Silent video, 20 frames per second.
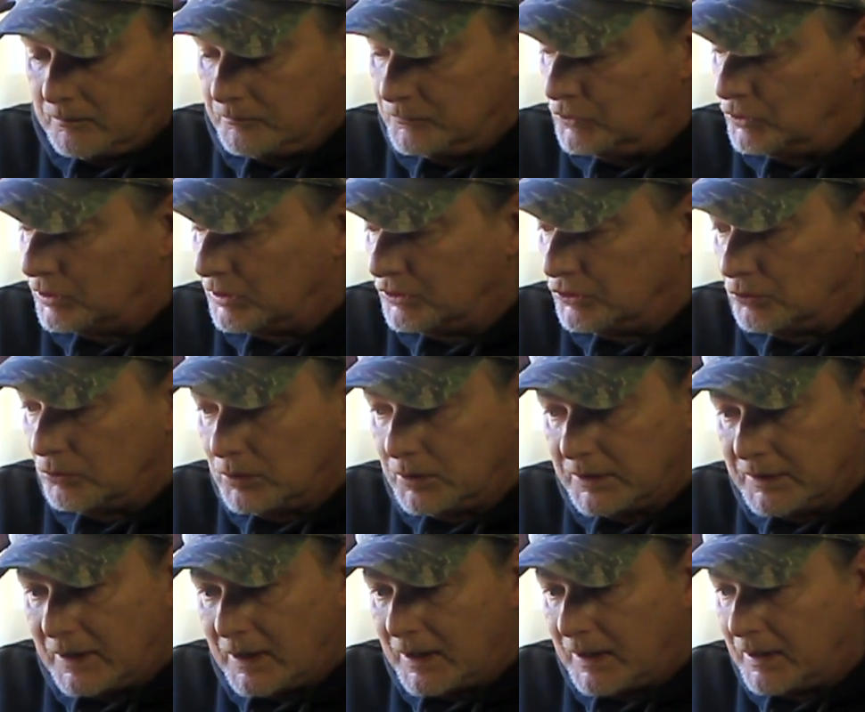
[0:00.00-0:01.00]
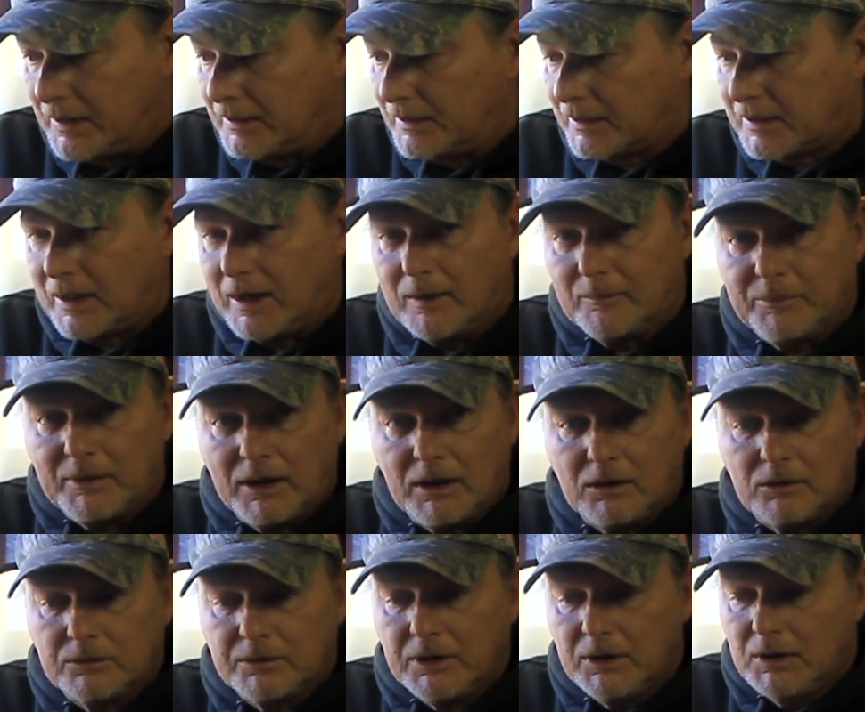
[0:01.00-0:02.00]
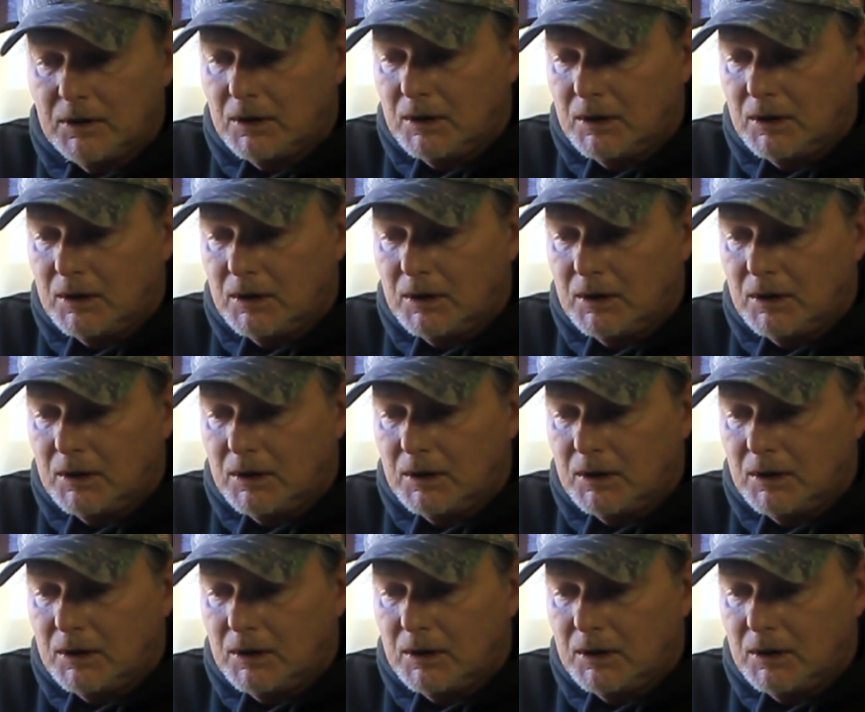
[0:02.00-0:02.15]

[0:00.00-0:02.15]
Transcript: You can do it on a compound,